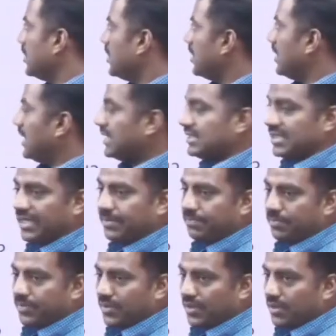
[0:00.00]
Let's say
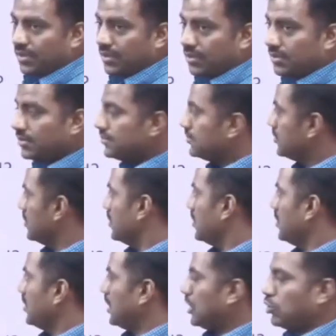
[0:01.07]

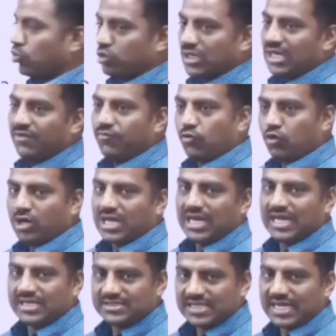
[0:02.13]
totally 4
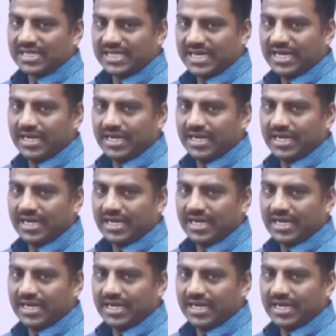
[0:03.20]
colors are there.